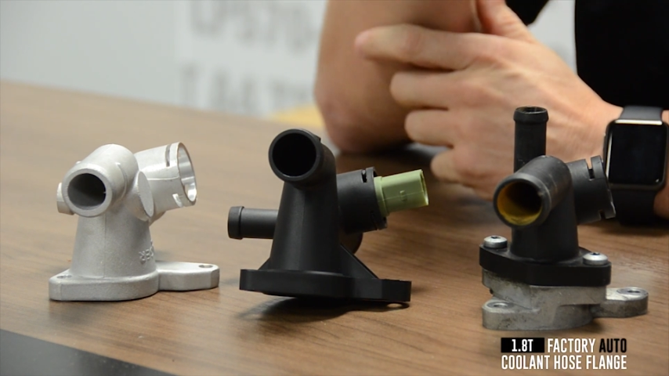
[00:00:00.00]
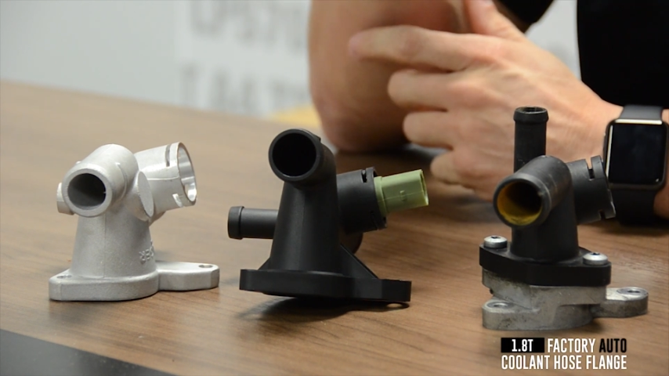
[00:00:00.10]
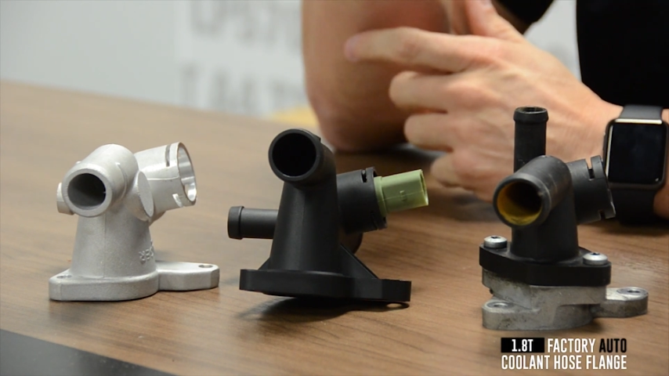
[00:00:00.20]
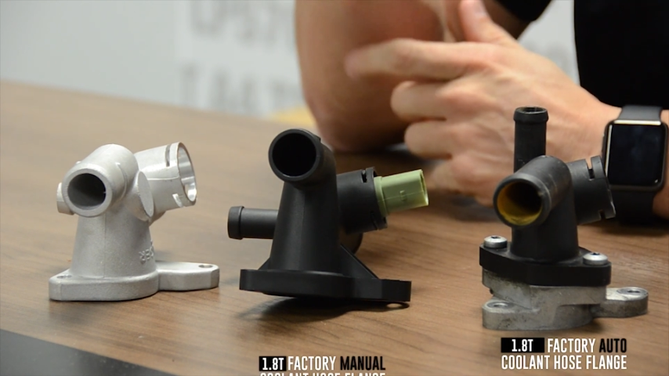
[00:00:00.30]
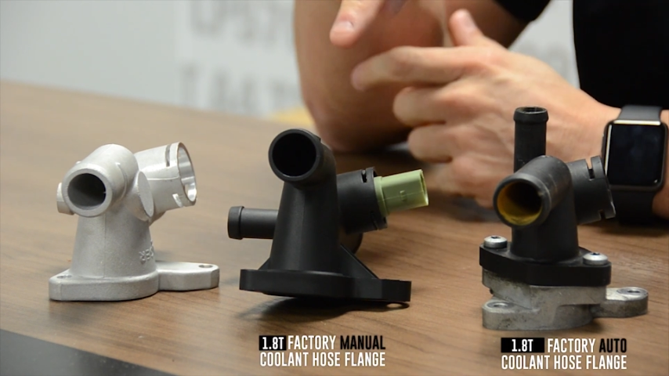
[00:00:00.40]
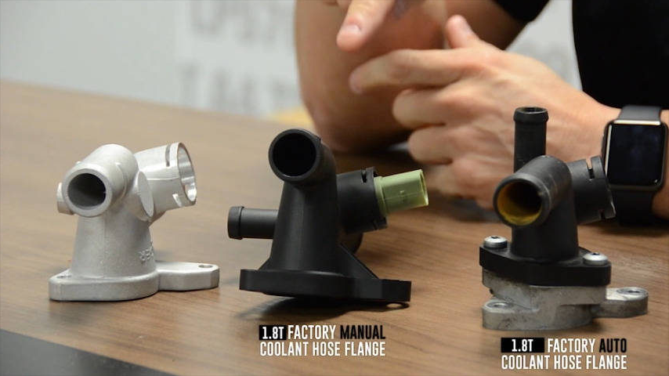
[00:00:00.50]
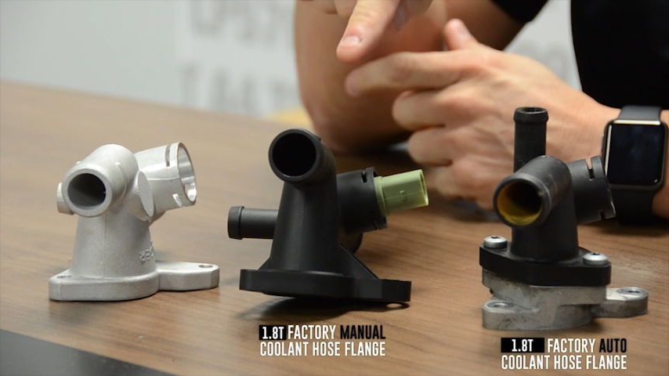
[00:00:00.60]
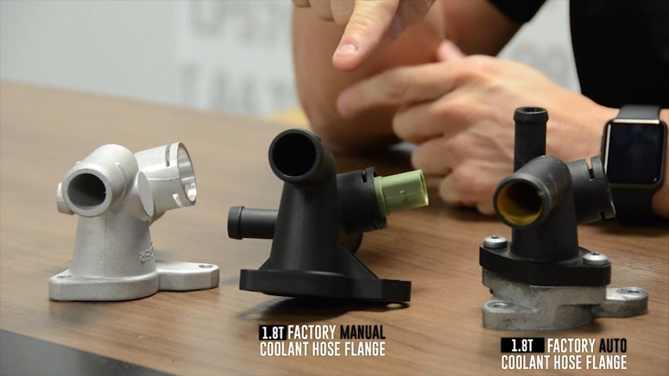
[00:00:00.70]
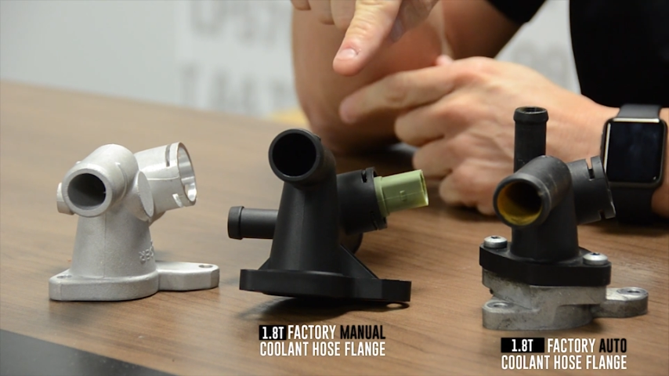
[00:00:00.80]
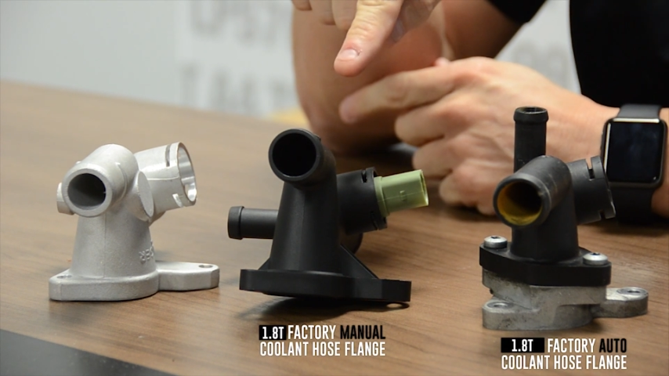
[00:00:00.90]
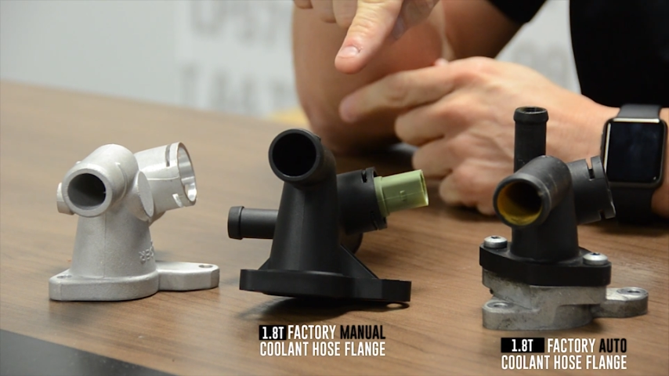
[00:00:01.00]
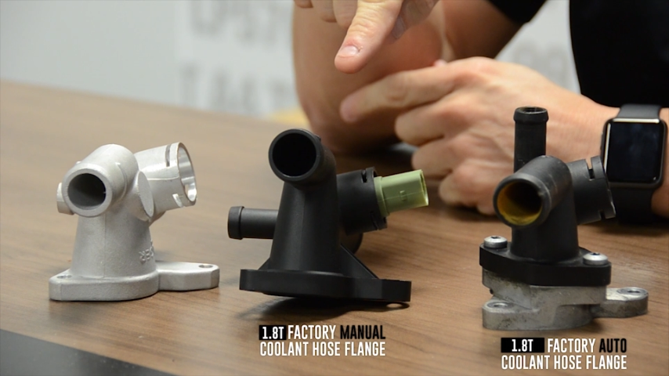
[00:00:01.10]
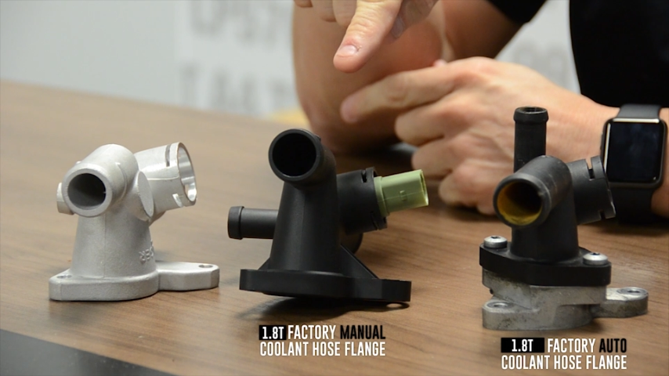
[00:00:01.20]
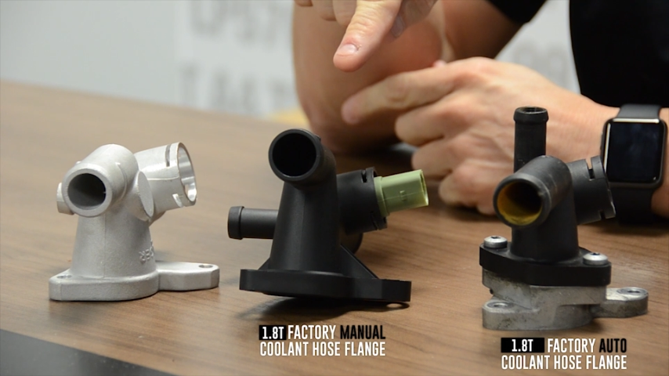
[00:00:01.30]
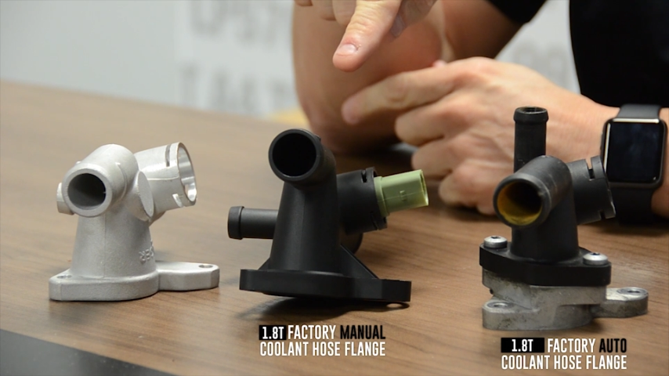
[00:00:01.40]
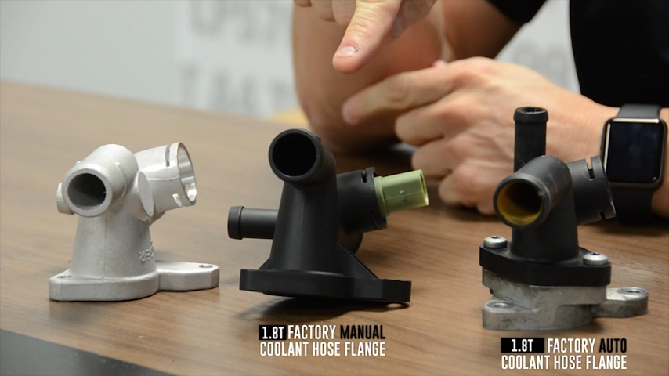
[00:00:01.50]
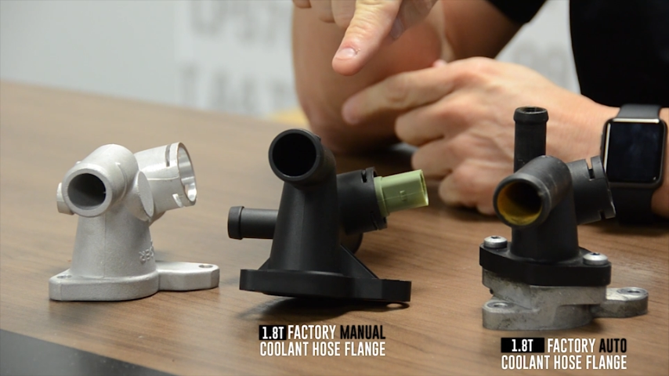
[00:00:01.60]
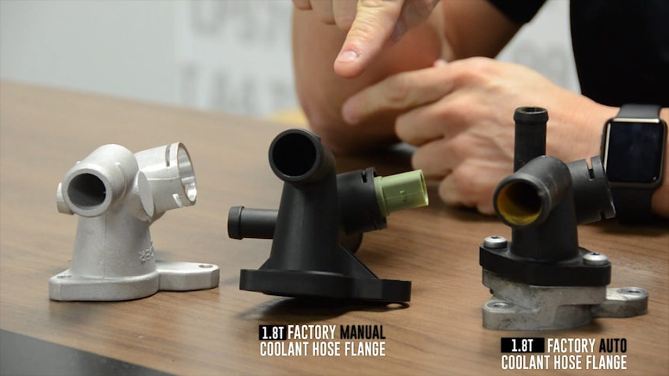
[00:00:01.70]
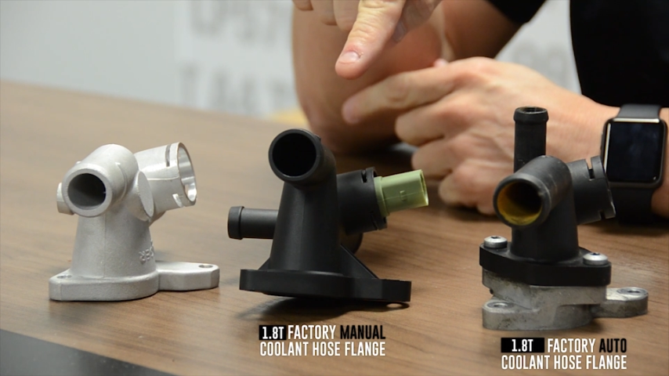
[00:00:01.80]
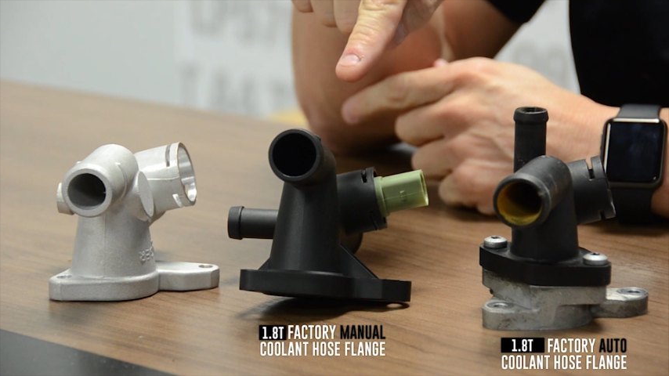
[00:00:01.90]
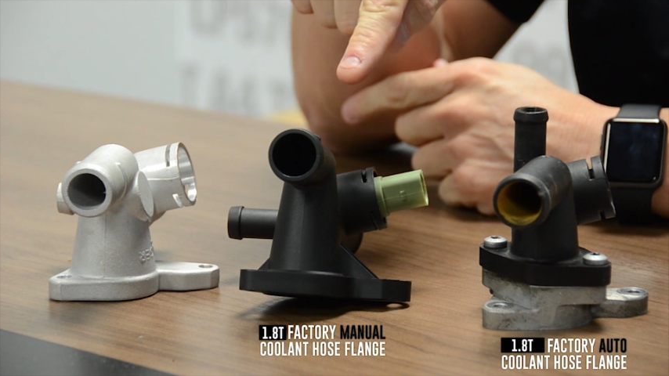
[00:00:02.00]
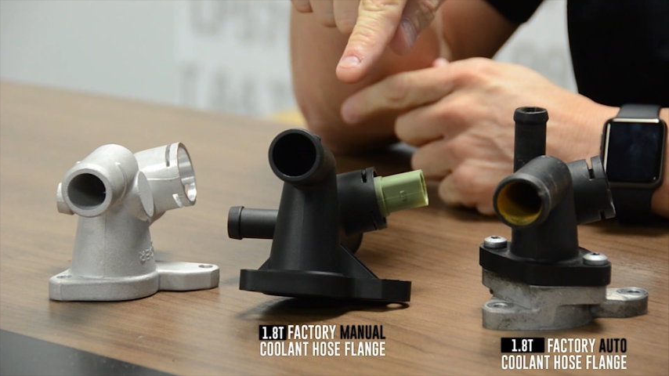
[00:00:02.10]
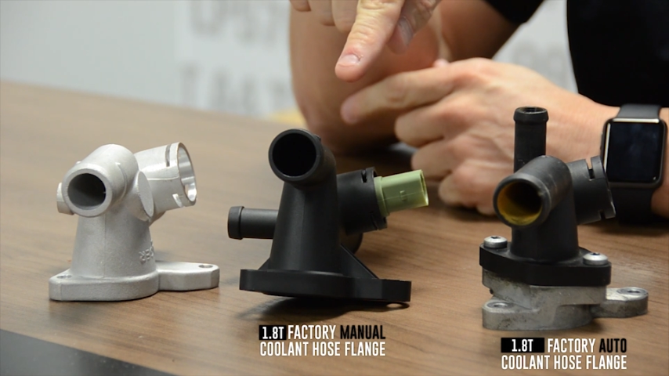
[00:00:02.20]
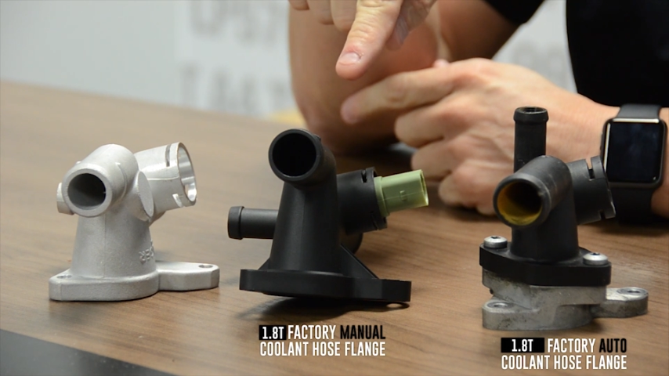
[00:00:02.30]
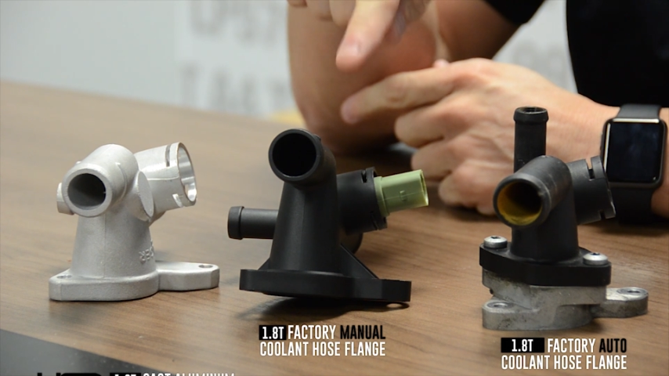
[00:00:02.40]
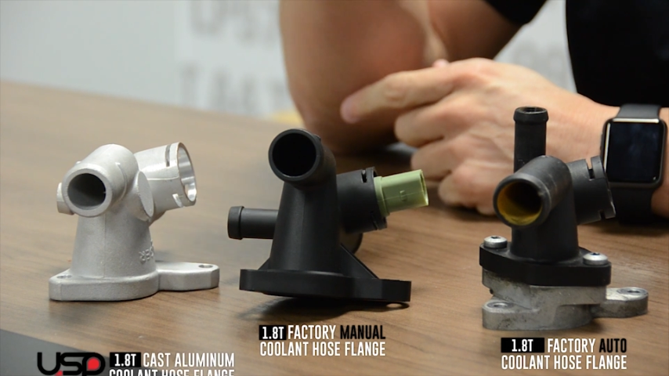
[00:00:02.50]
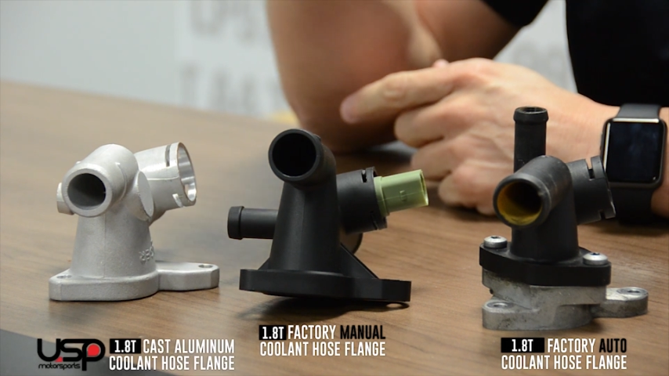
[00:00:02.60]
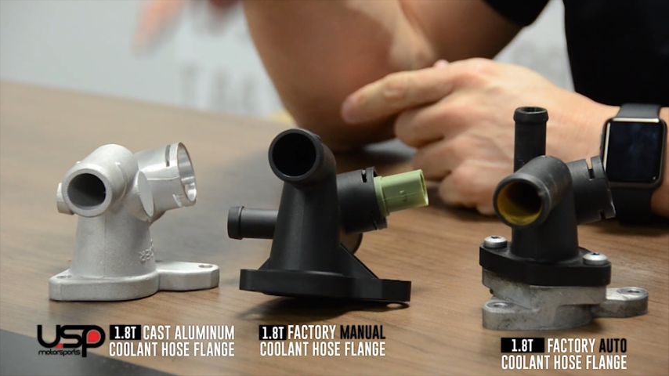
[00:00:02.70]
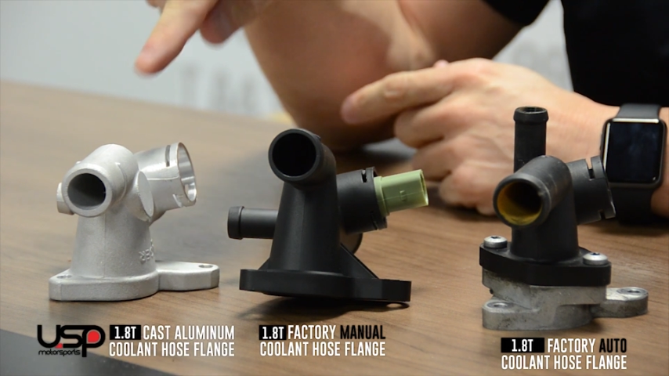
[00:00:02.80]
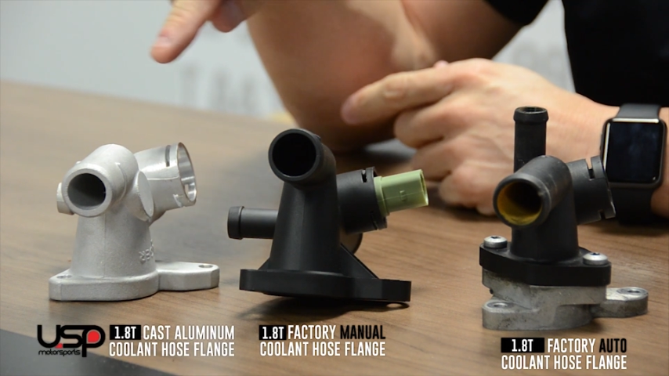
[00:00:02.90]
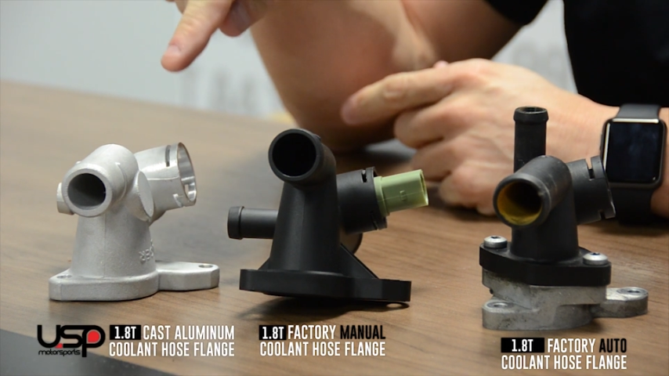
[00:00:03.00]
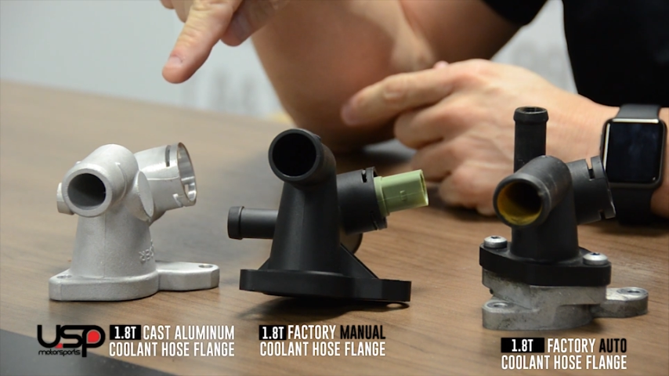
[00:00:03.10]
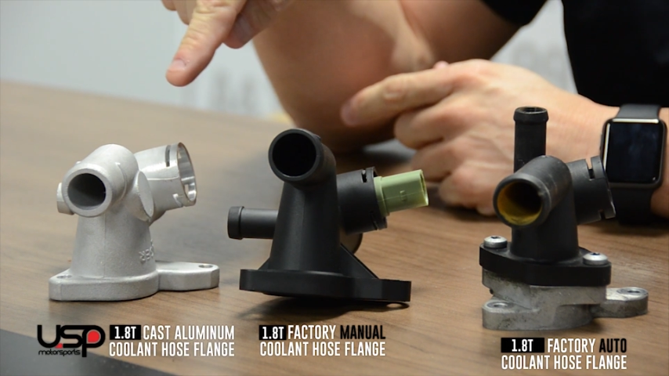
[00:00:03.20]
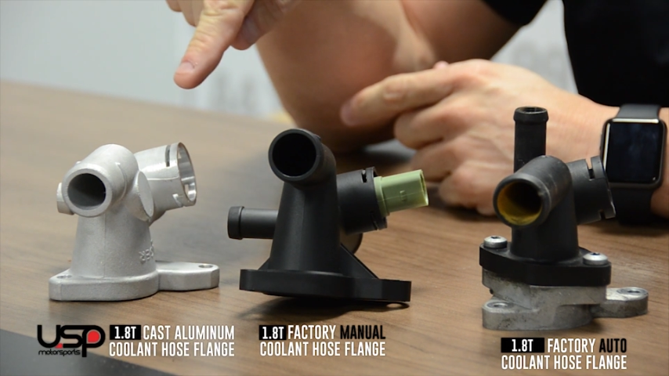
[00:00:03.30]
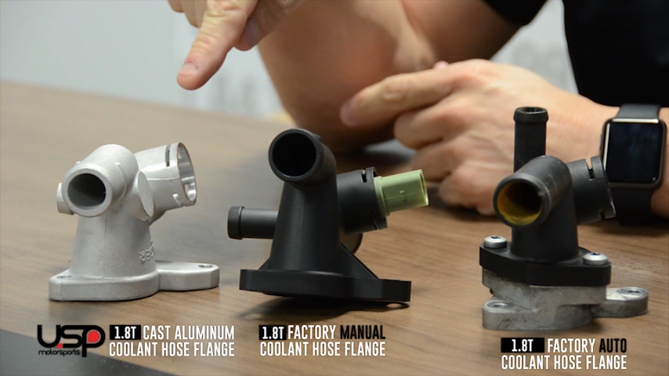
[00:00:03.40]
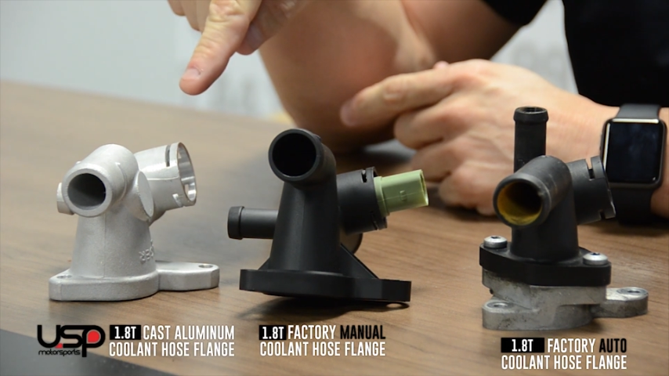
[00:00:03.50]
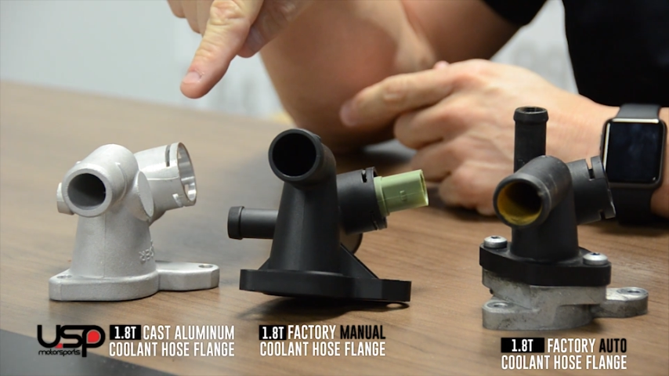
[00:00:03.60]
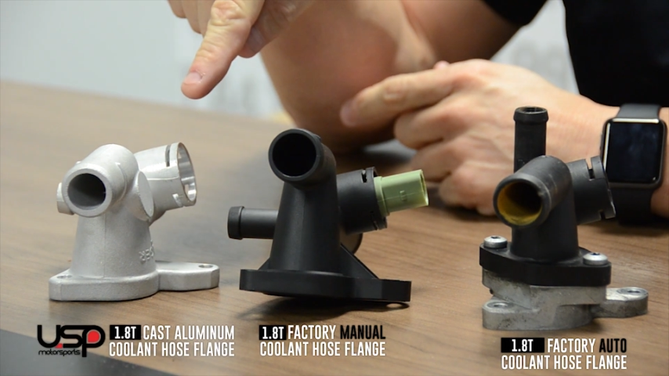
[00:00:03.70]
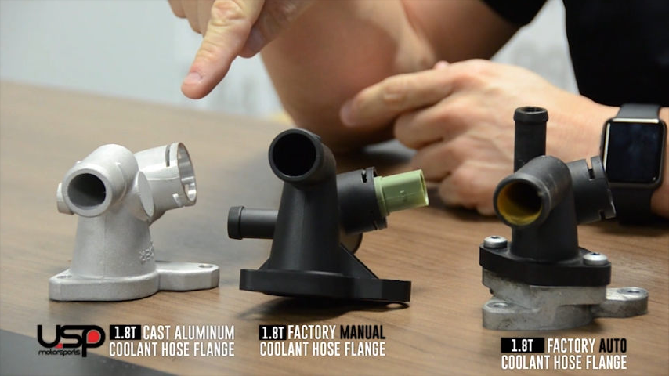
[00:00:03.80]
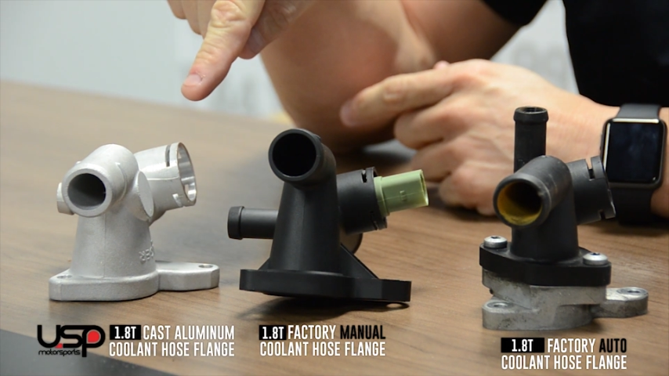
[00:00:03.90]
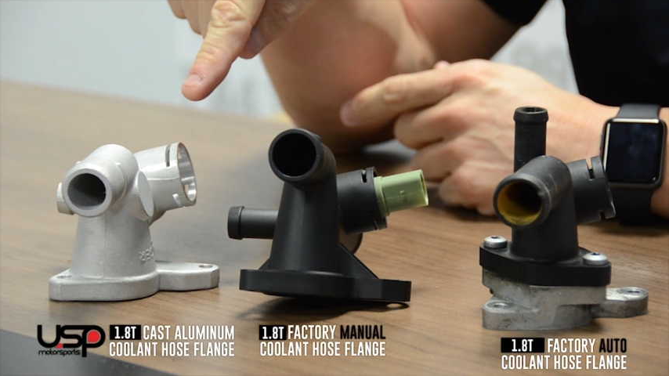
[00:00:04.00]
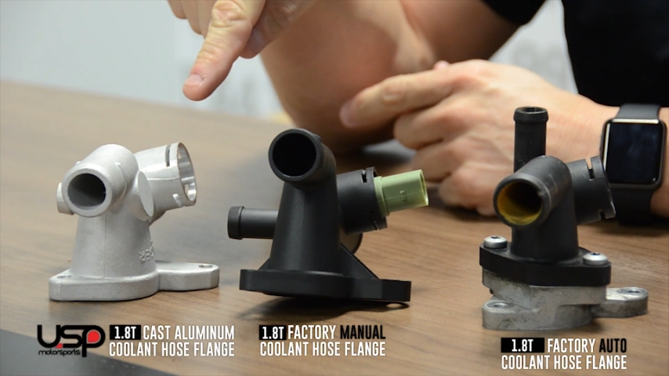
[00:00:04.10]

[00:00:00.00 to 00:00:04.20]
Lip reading: No face is visible, so there are no lips to read.